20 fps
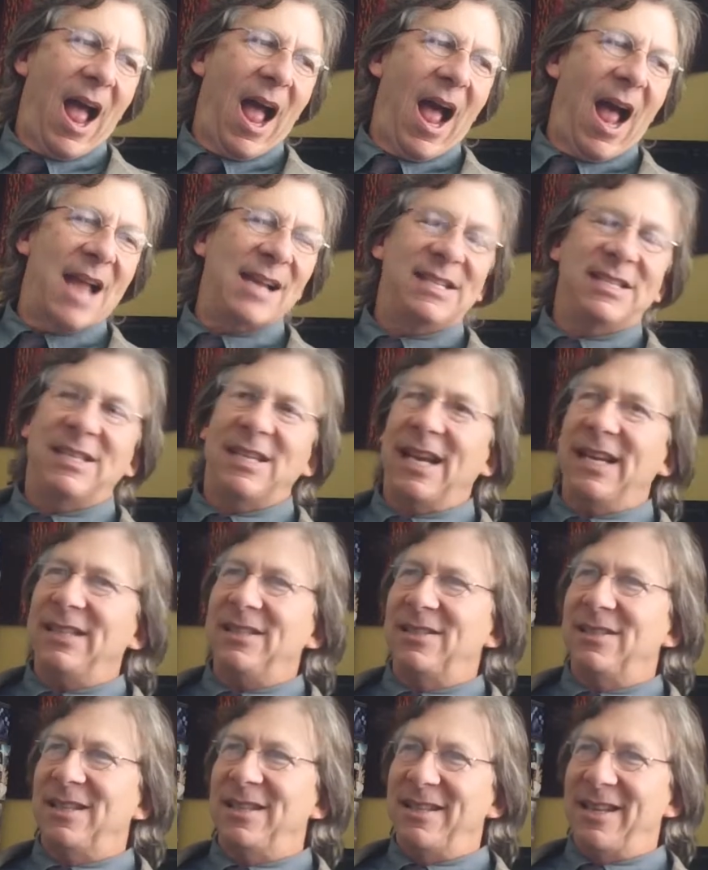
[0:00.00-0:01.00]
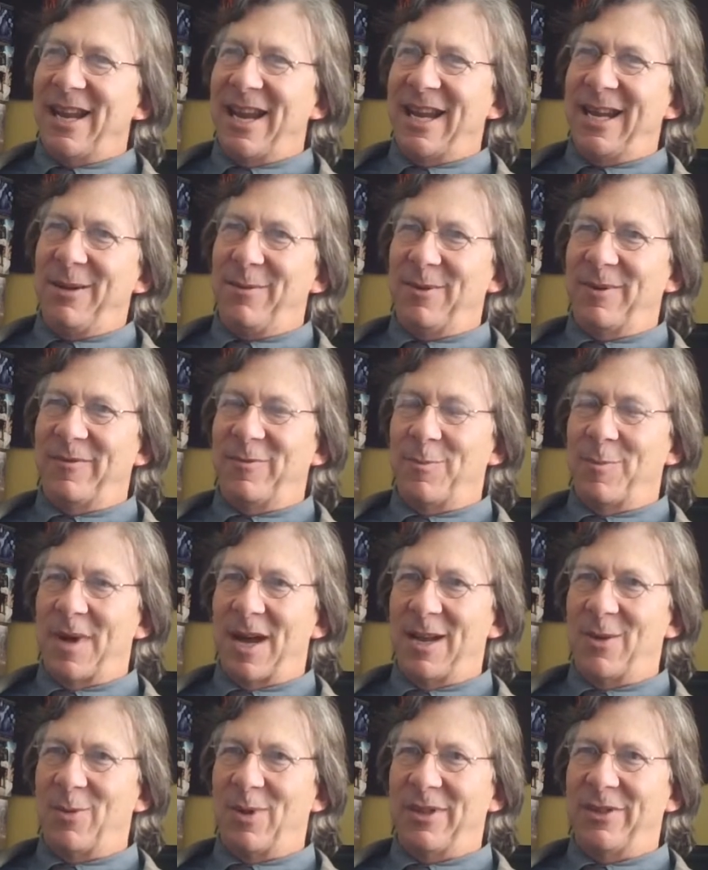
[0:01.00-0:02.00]
I changed the name of
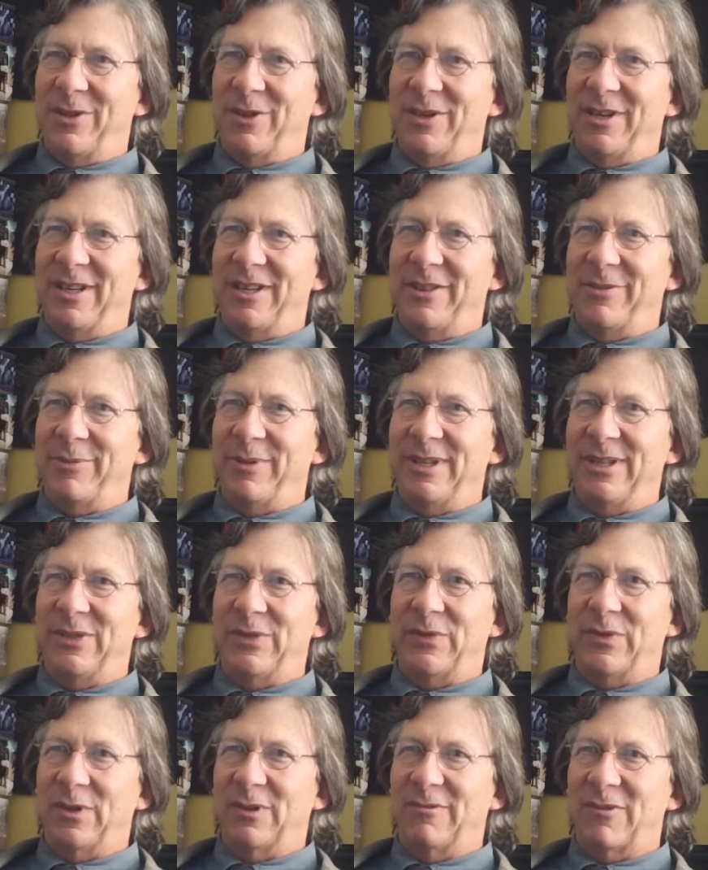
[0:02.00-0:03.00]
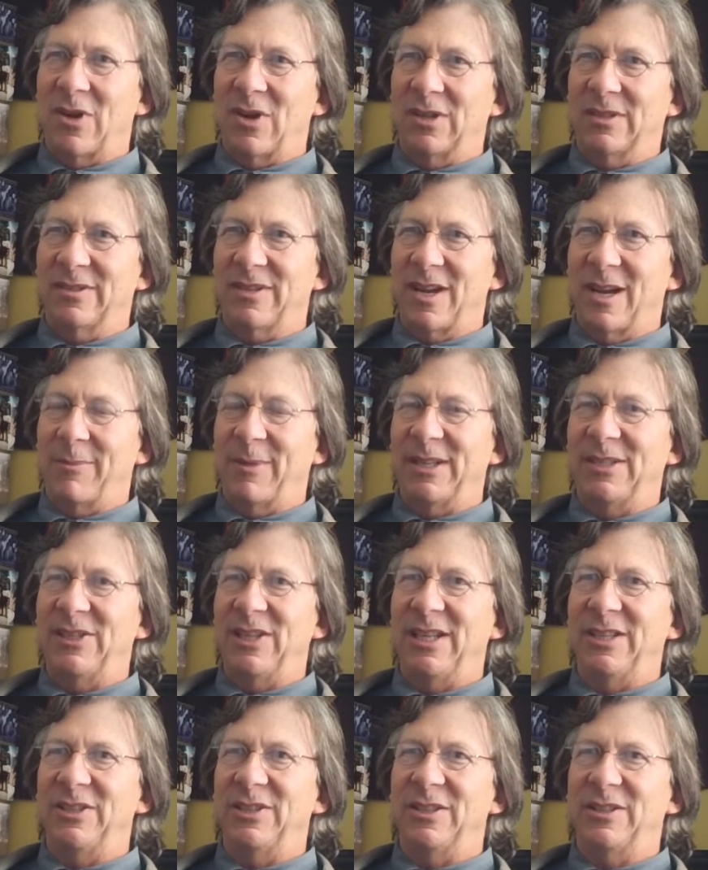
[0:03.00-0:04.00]
my 133s for a long time. I
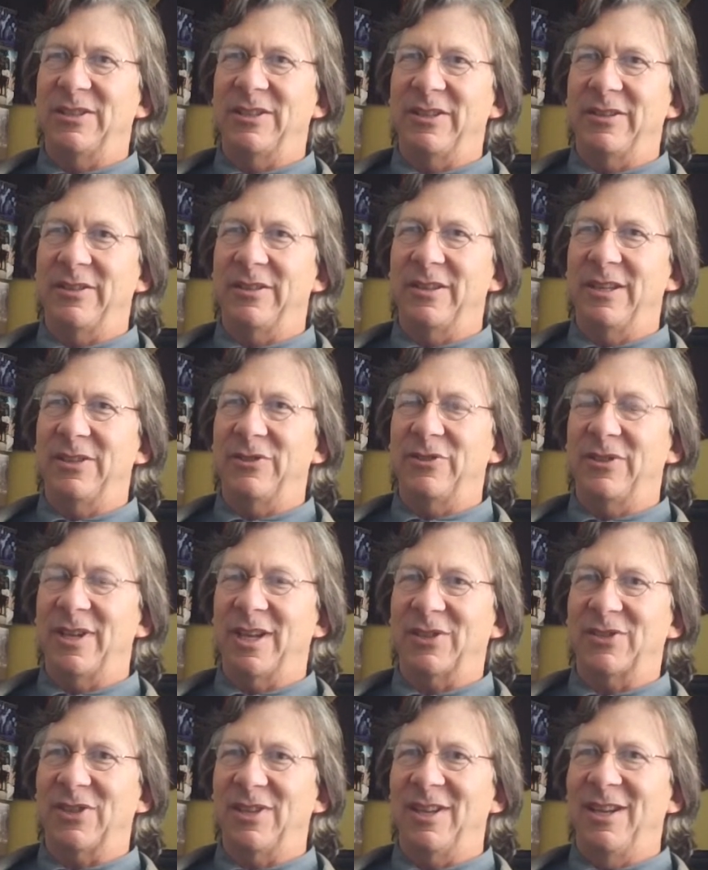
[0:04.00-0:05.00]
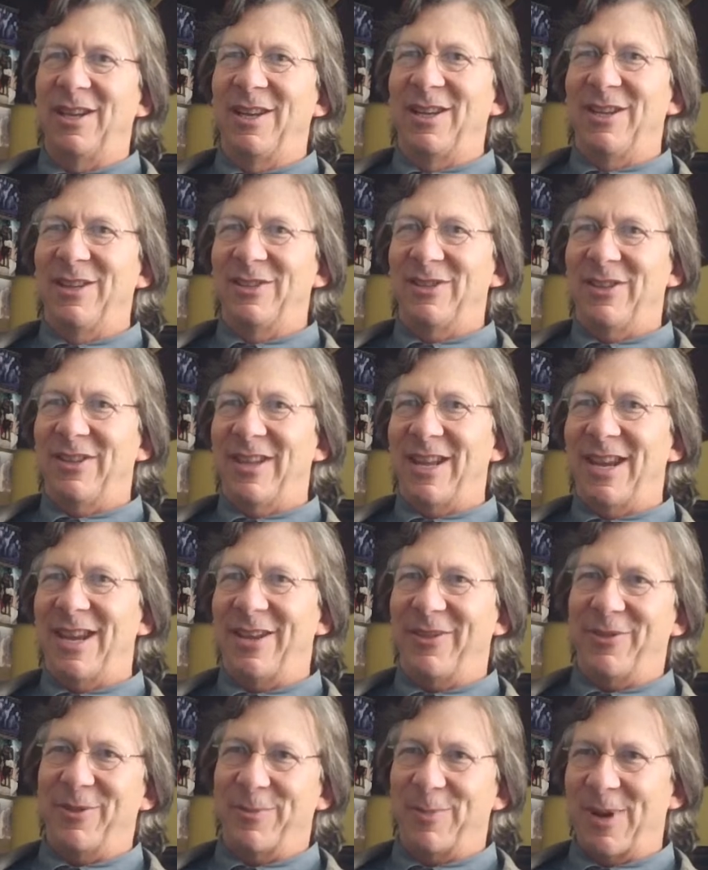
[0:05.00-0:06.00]
changed it to the introduction to the
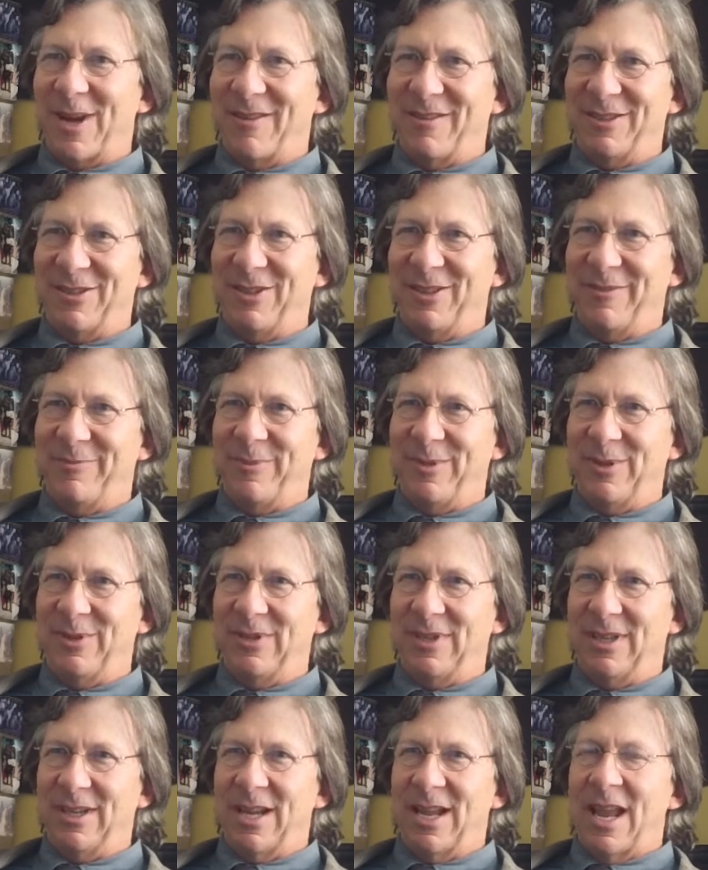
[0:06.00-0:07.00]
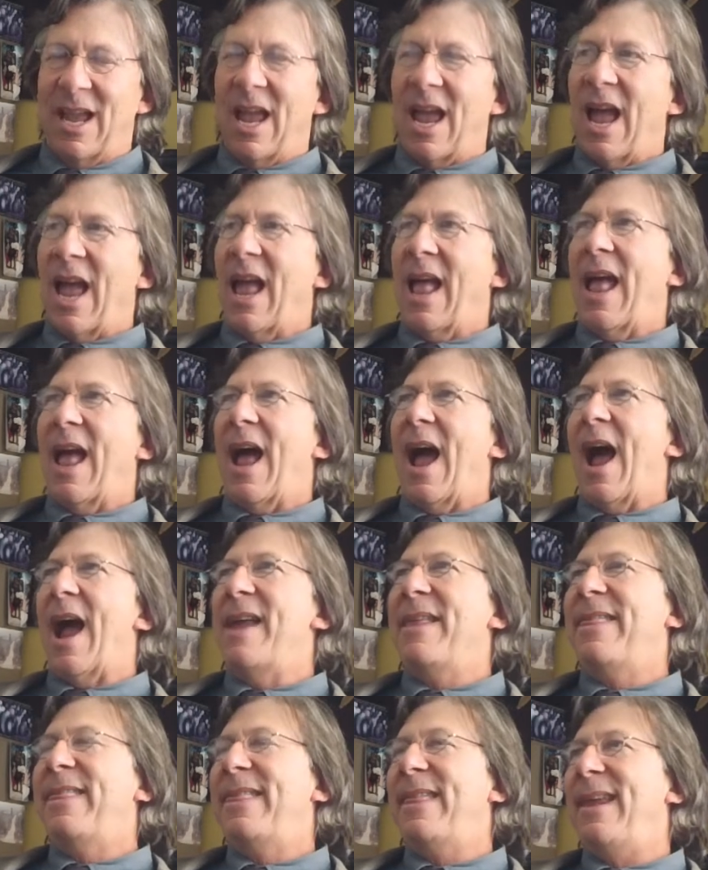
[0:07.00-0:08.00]
anthropology of music. Oh.
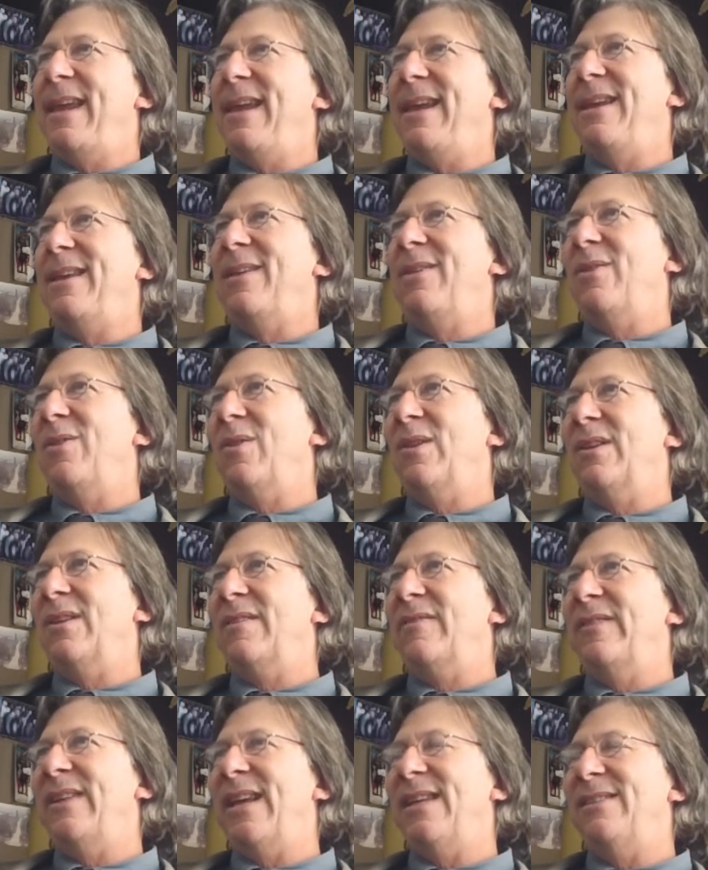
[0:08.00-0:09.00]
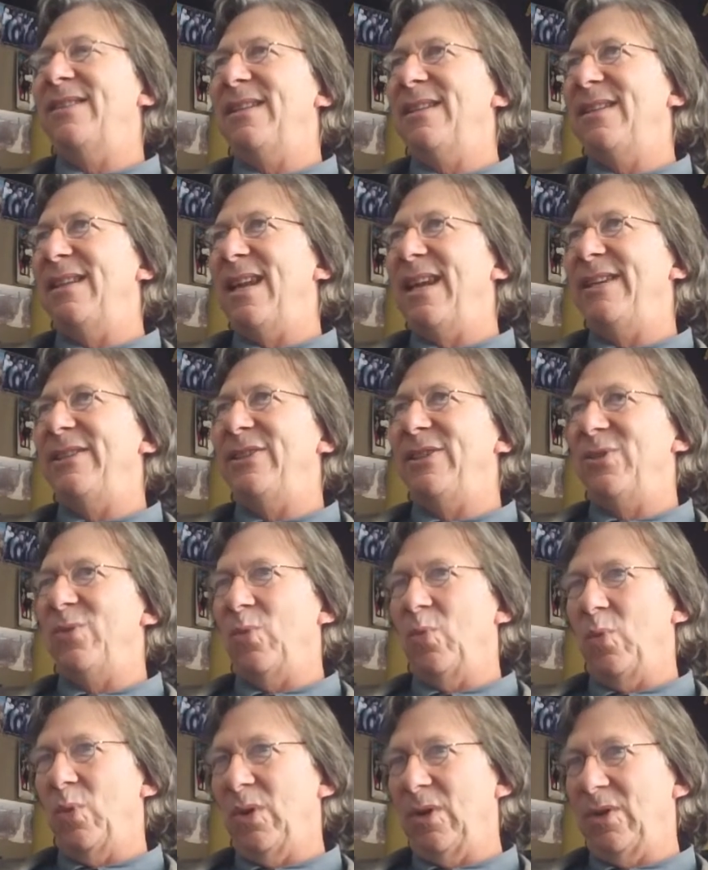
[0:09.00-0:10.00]
I think the
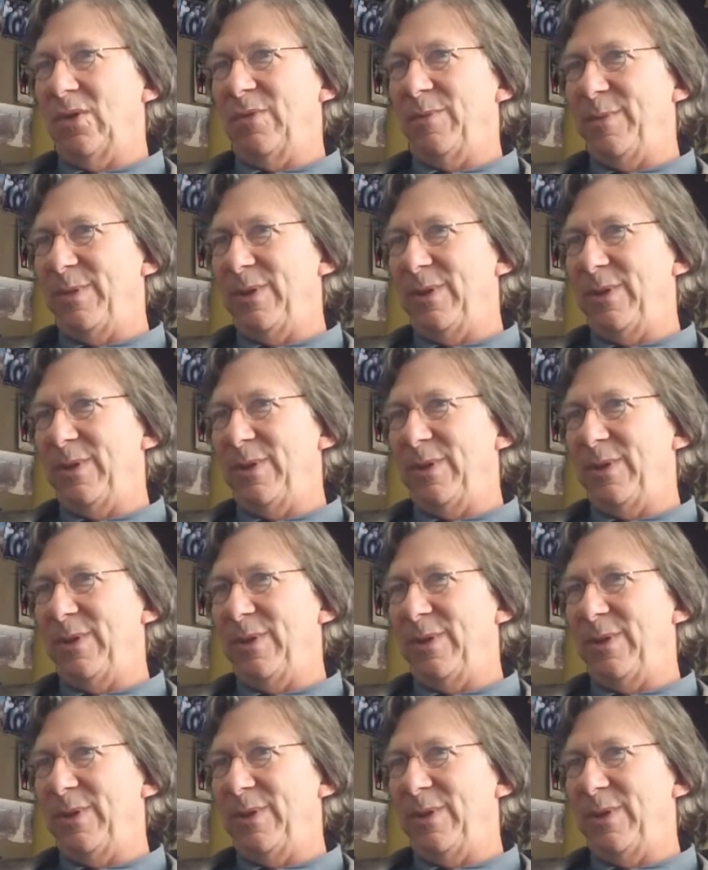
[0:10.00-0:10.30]
designation world